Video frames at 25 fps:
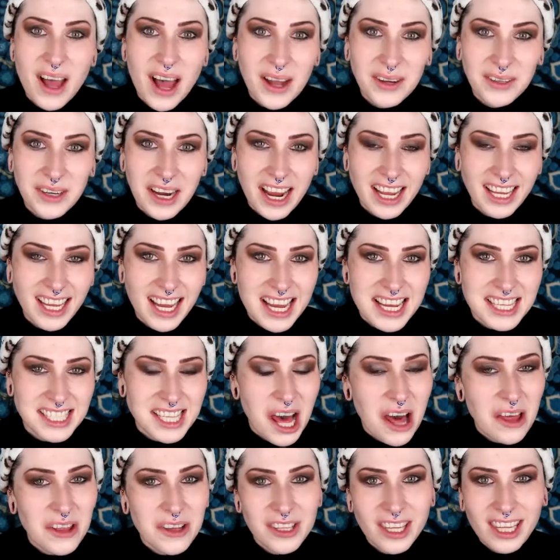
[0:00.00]
Alright guys,
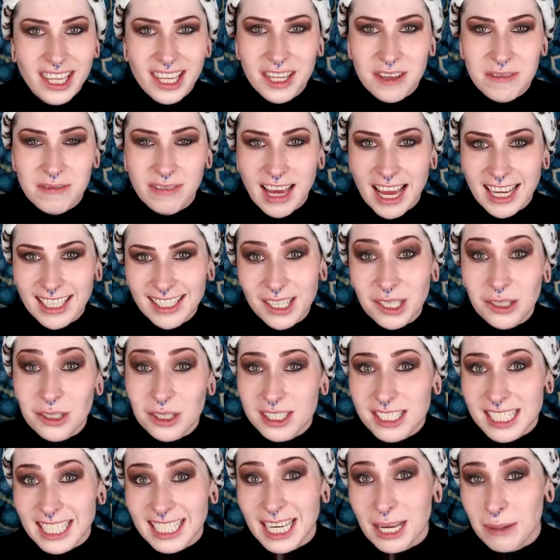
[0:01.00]
other than the fact that it
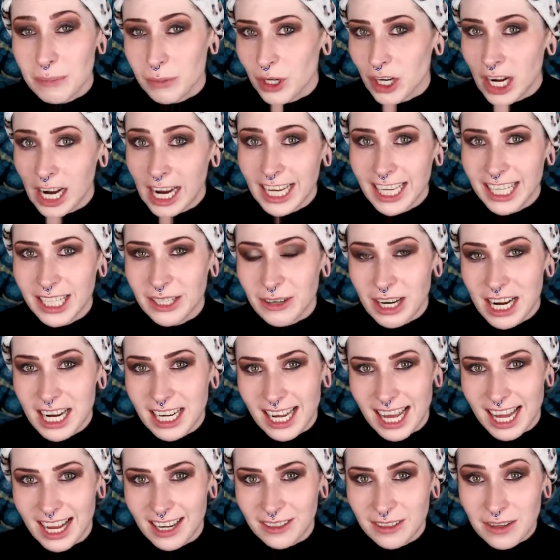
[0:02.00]
looks like I'm crying
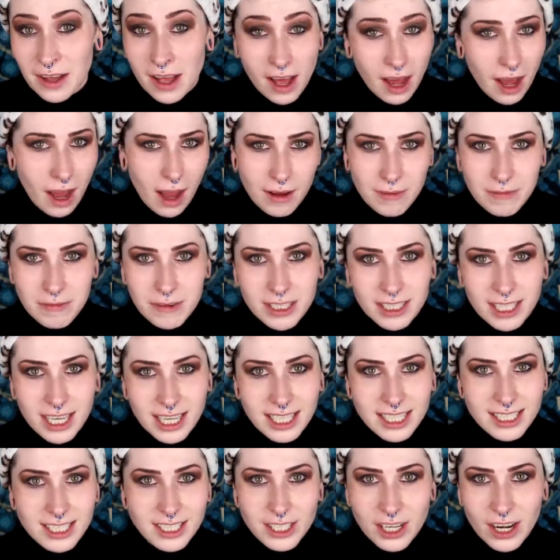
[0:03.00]
right now, I feel
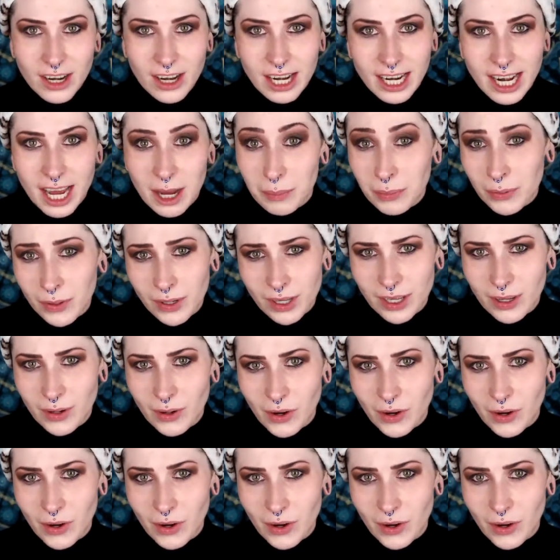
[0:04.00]
like it's turning out pretty